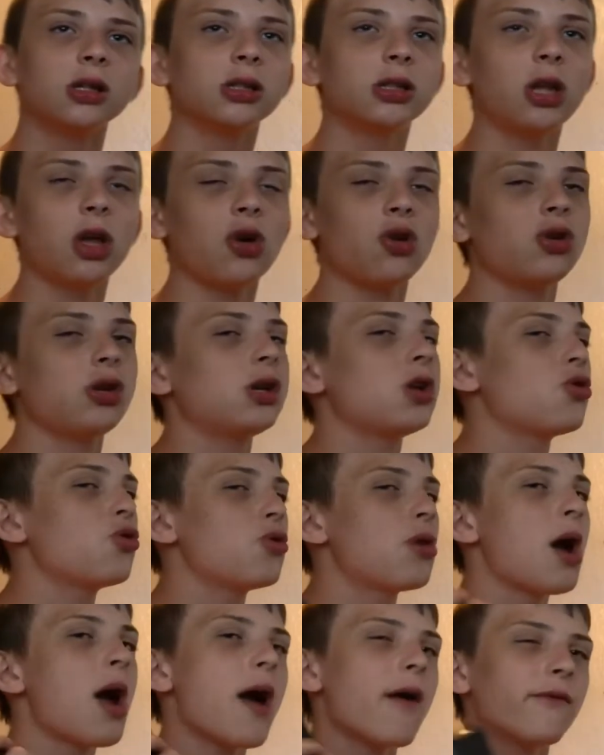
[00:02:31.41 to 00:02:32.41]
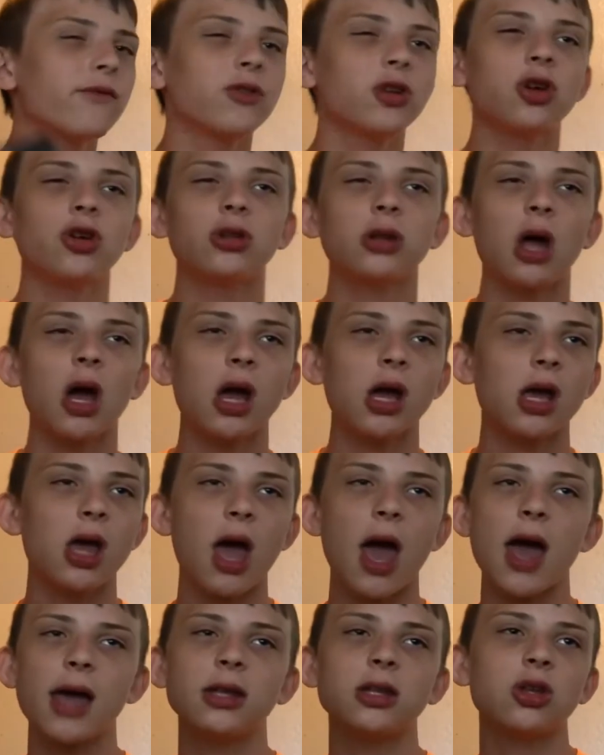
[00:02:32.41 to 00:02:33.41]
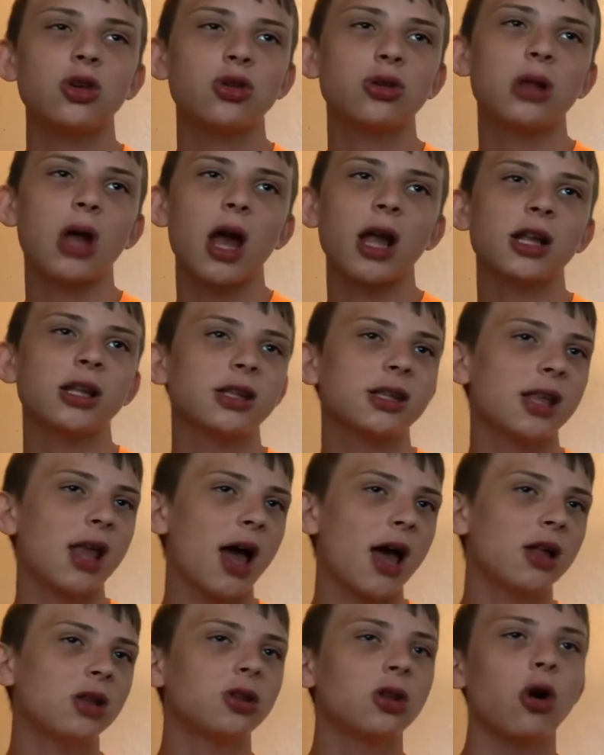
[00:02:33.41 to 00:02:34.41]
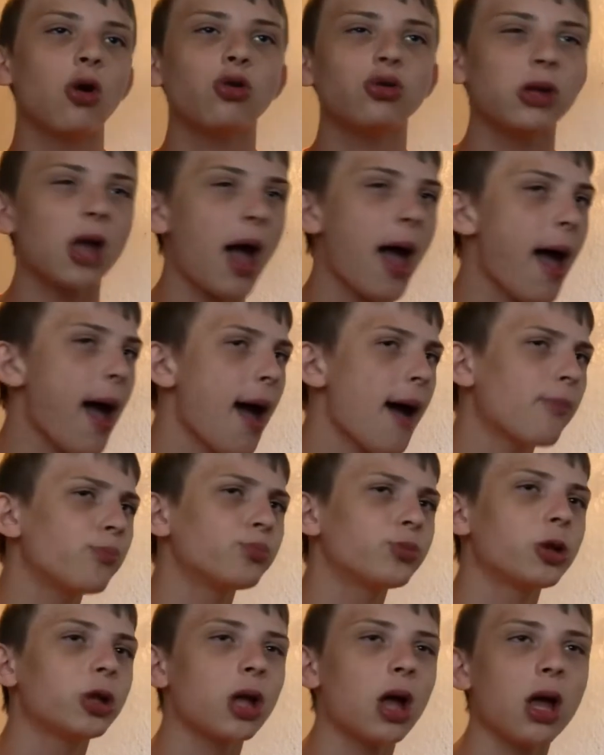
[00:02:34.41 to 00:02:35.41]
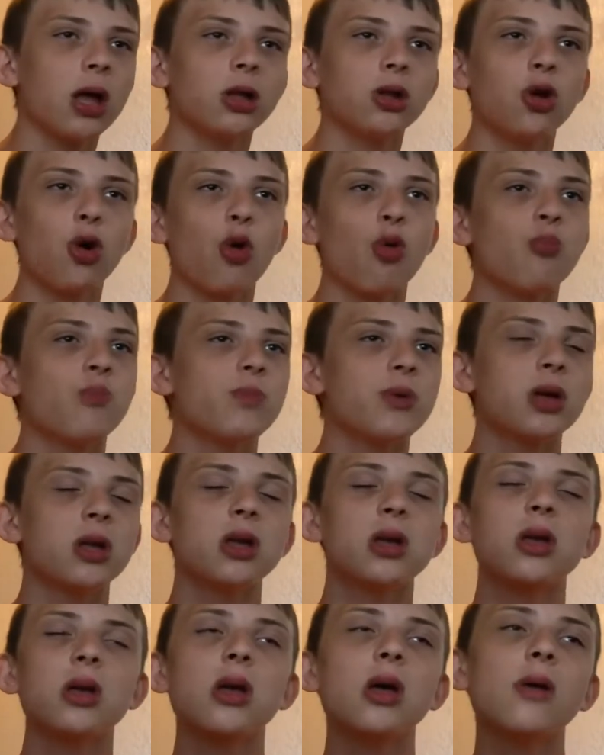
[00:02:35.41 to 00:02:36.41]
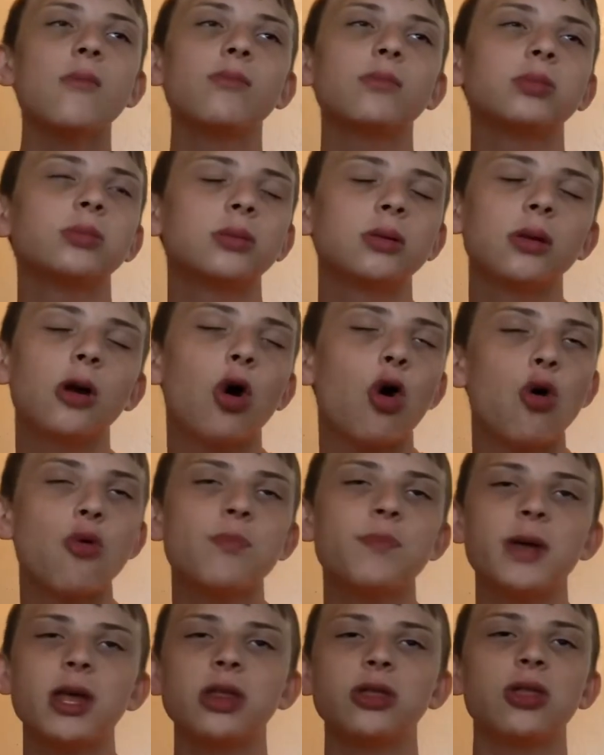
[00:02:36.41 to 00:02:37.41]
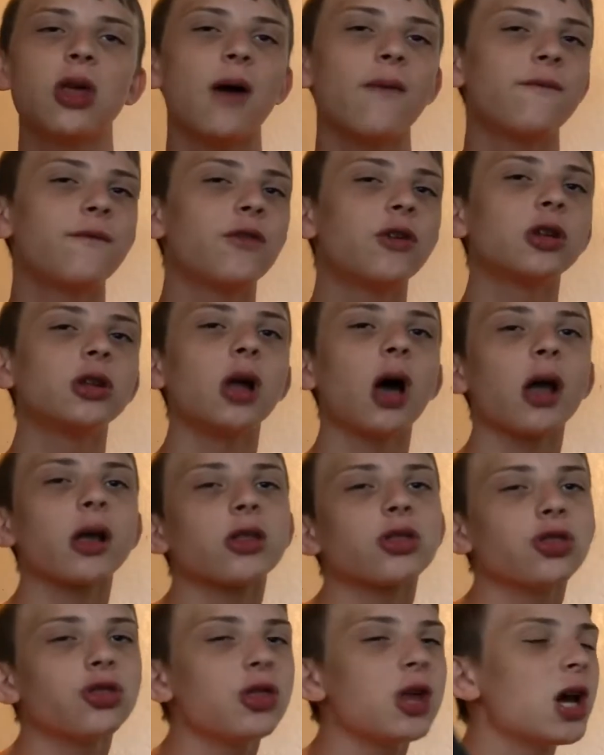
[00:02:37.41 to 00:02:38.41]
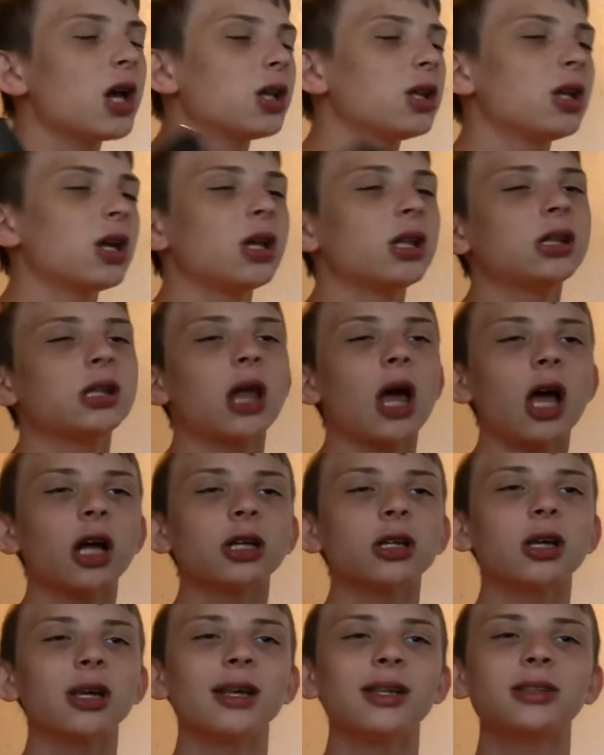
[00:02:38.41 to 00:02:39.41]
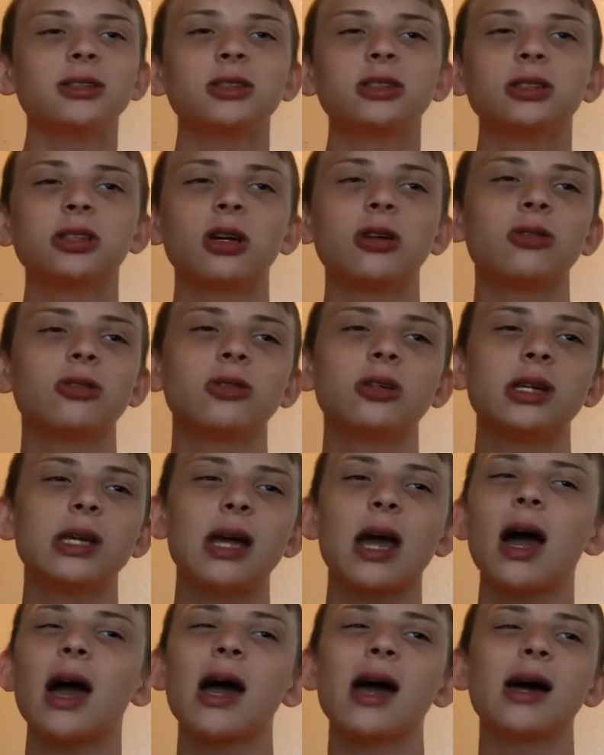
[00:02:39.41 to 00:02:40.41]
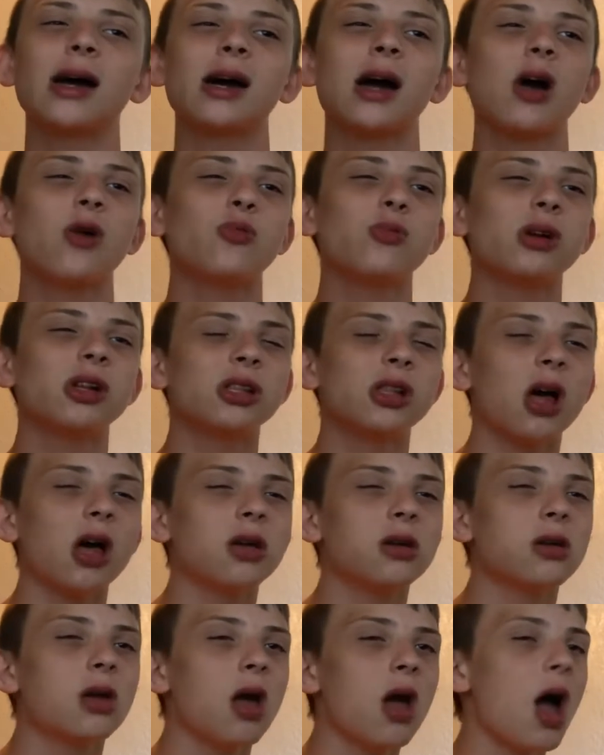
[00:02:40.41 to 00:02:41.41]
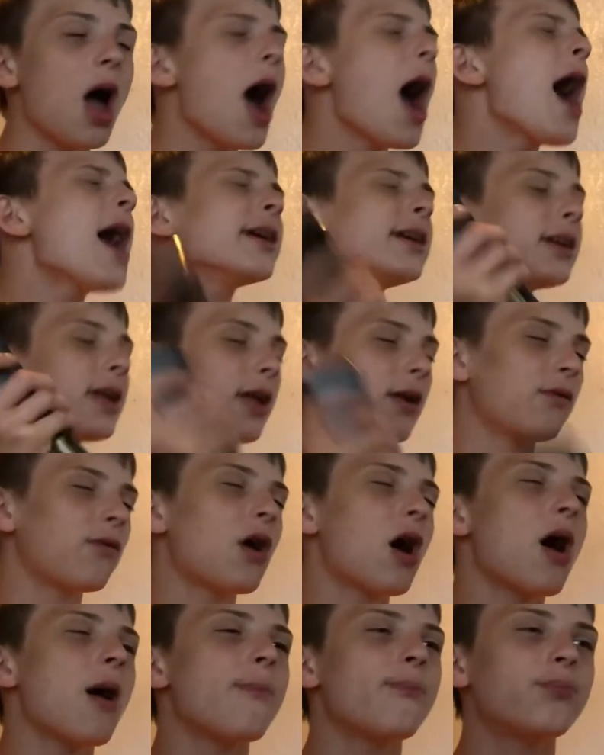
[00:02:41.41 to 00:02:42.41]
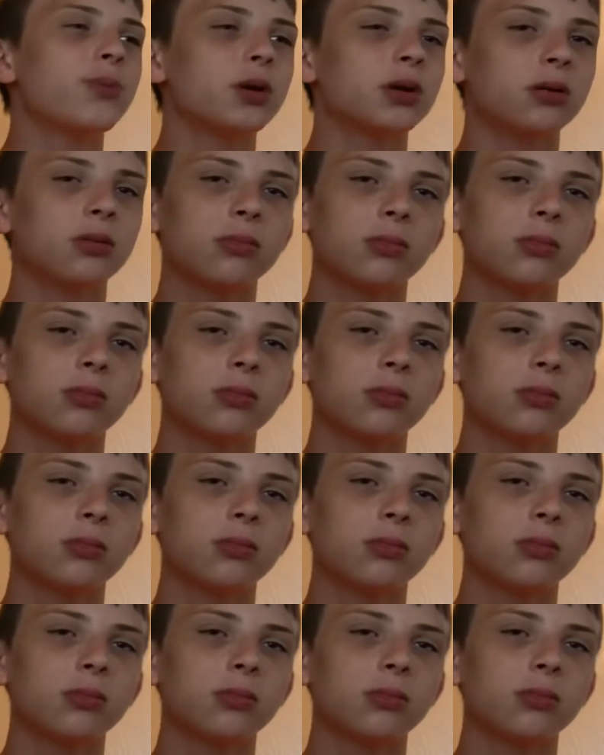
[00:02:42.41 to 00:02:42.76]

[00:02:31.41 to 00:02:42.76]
So you have to had to download apps and open them for 30 seconds. So yeah, I was like, I give up.